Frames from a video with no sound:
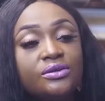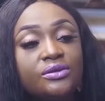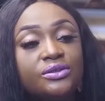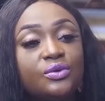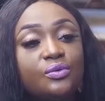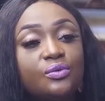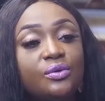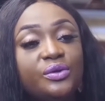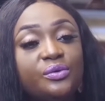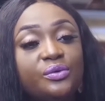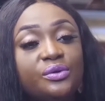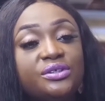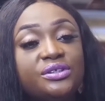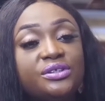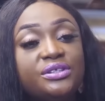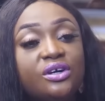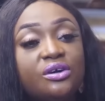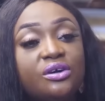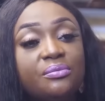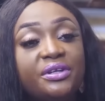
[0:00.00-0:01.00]
So what do you want
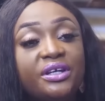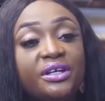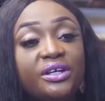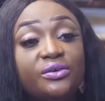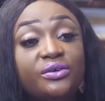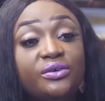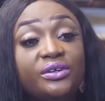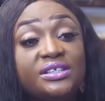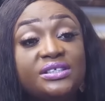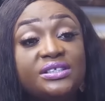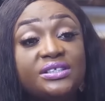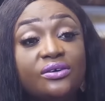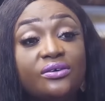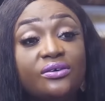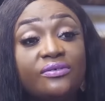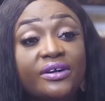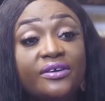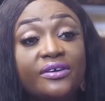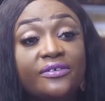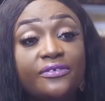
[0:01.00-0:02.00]
to tell me that you couldn't say
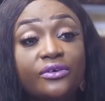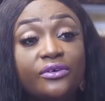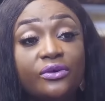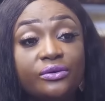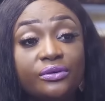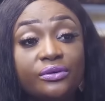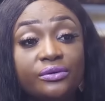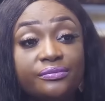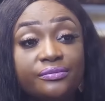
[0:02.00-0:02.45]
over the phone?